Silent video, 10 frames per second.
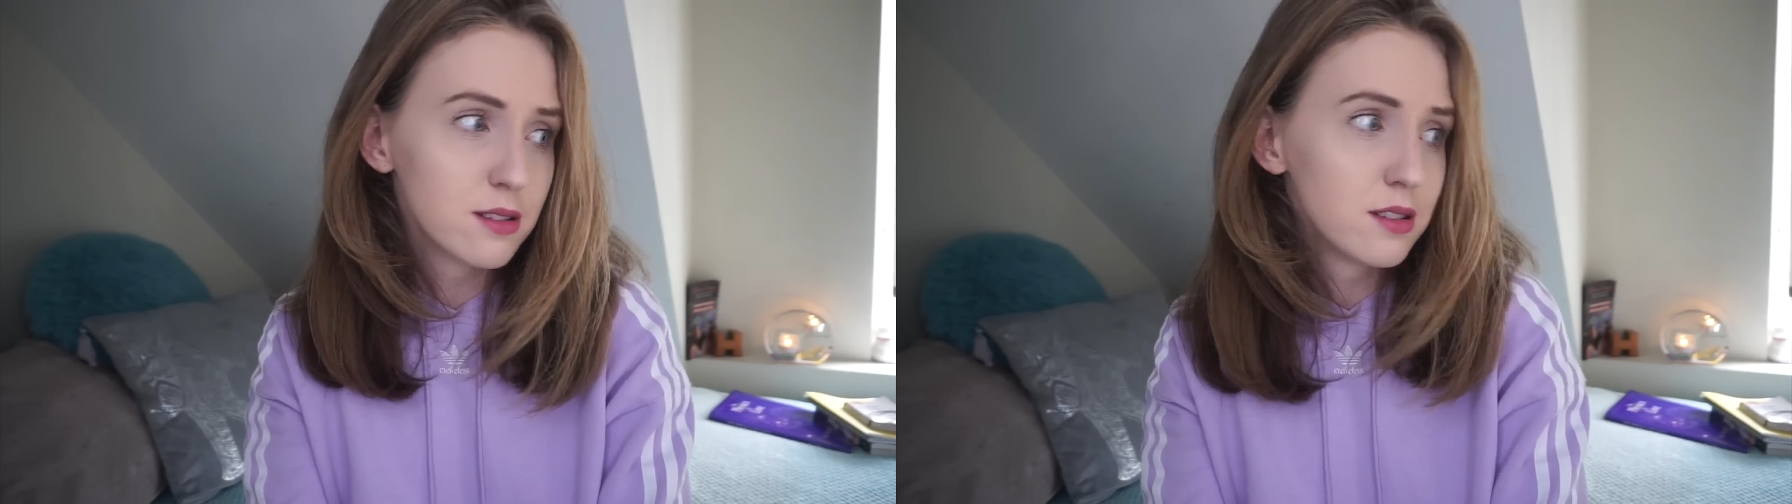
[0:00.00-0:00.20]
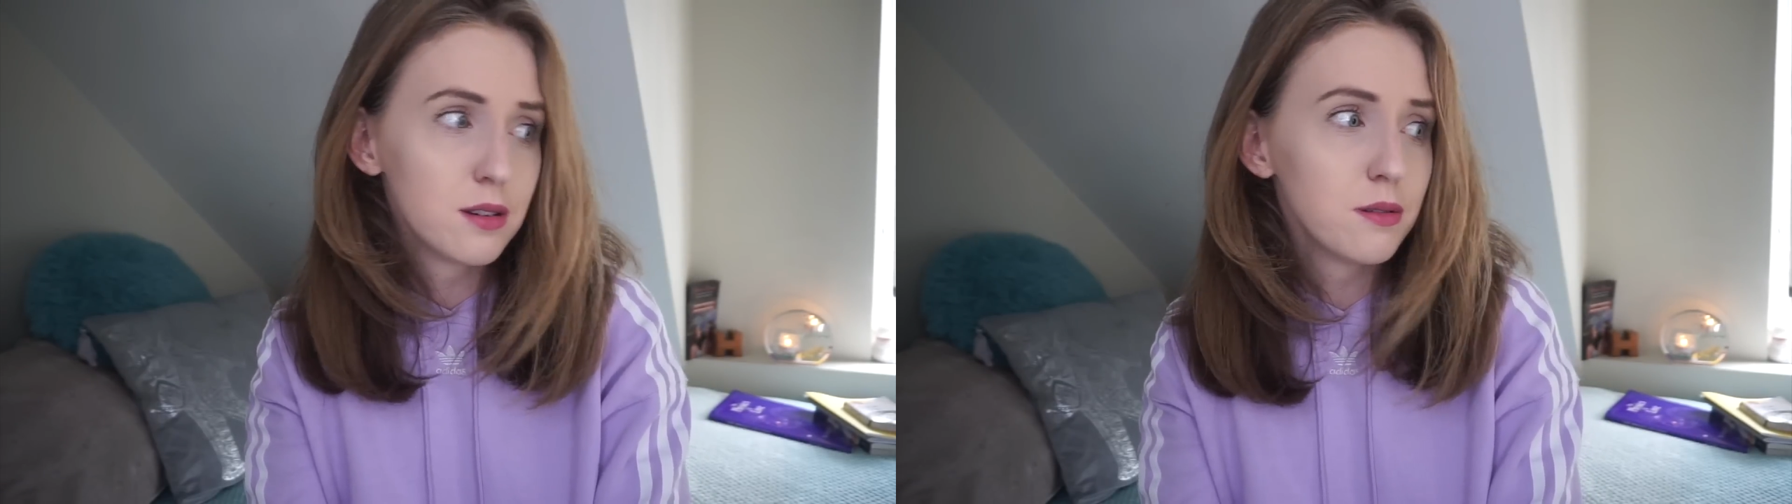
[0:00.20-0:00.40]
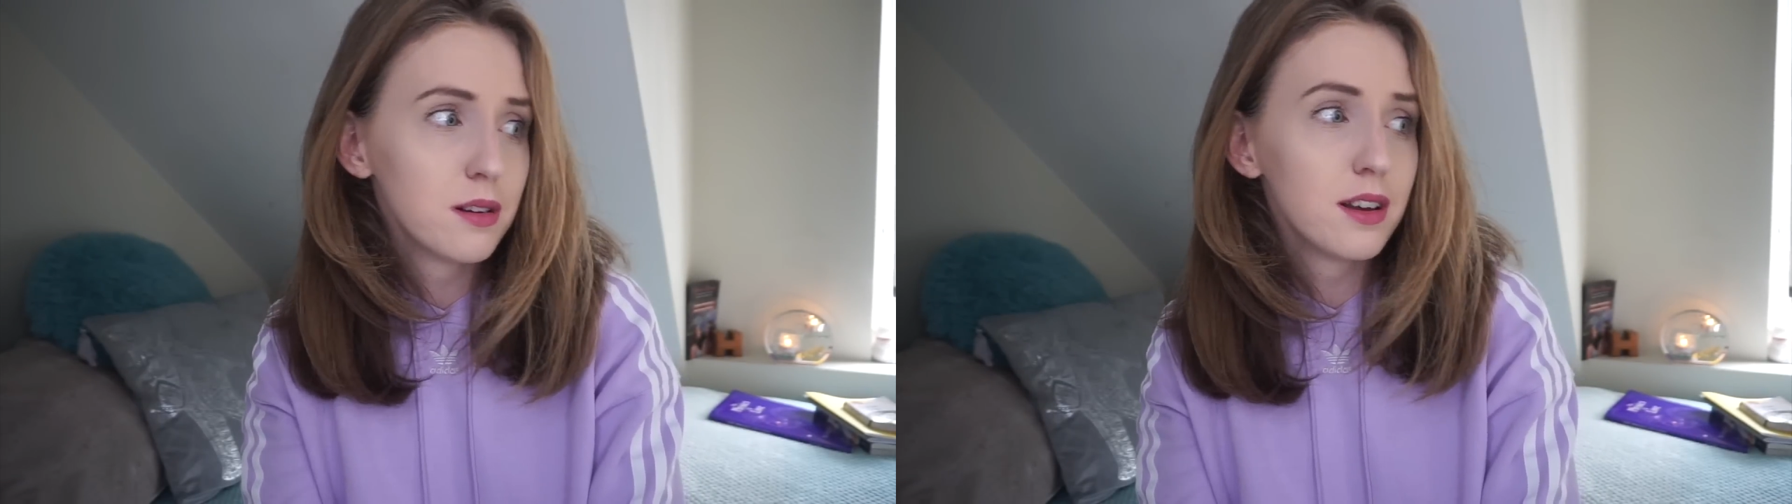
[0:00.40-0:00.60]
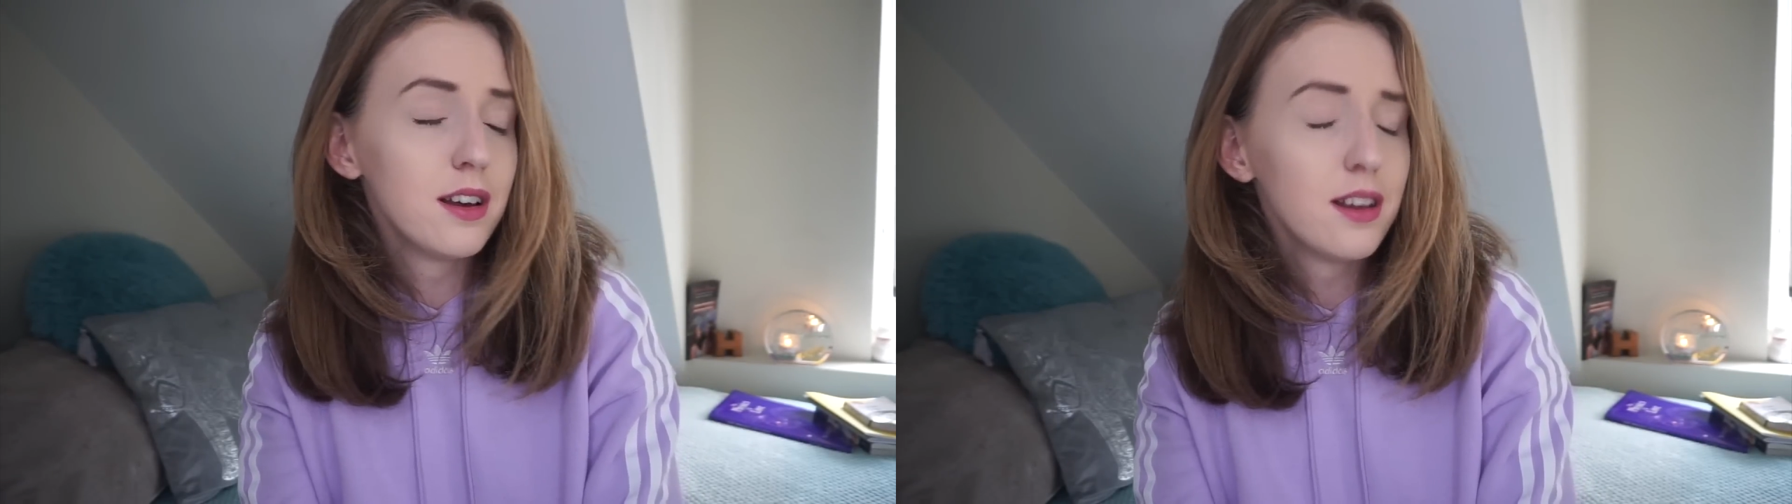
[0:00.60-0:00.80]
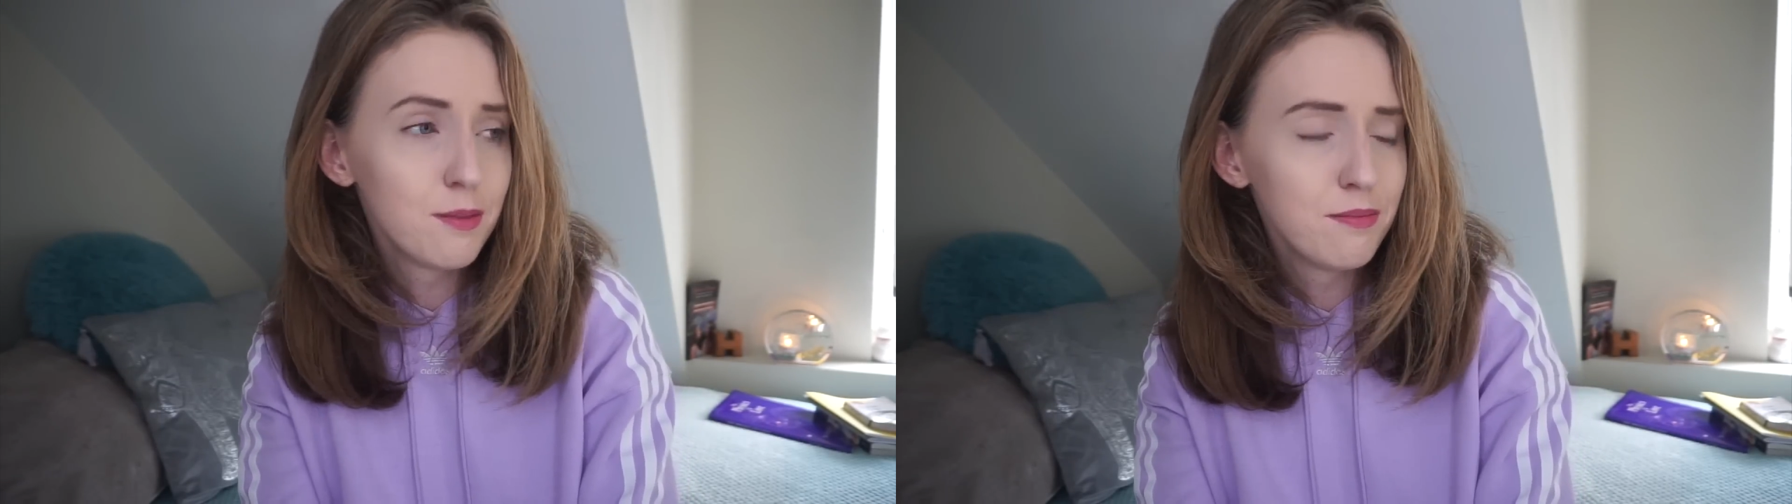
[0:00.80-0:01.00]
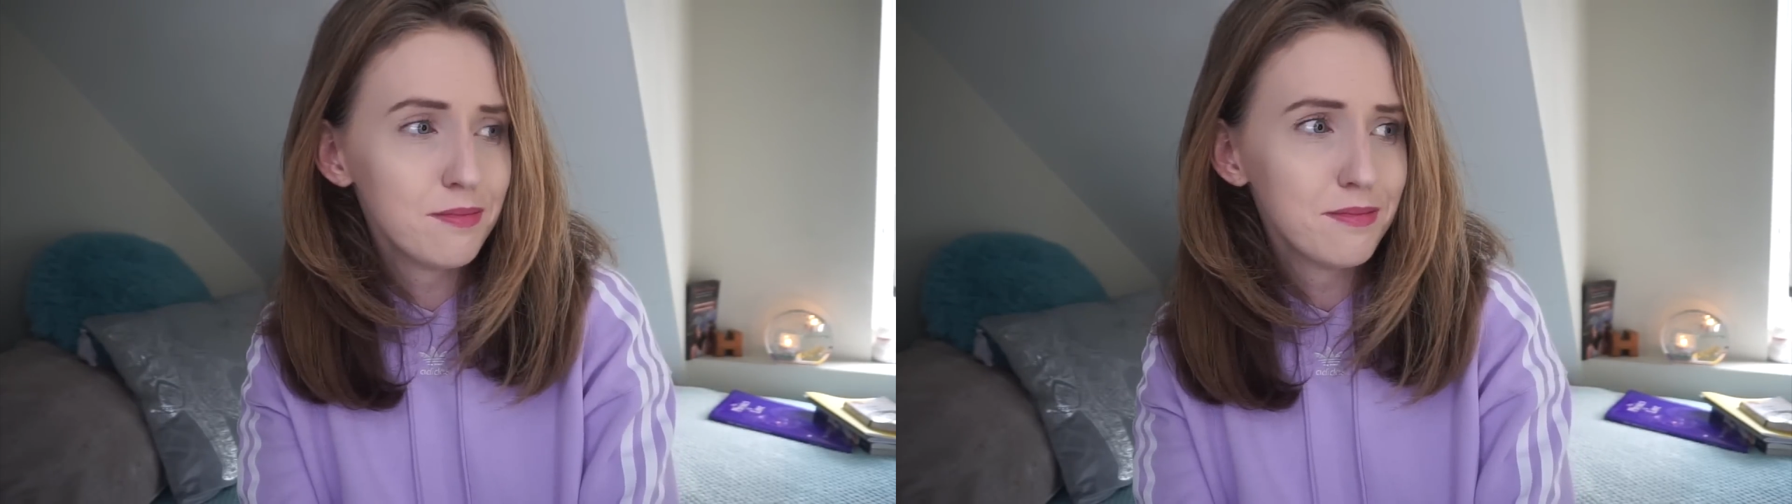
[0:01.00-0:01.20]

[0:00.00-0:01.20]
So, Uh -huh.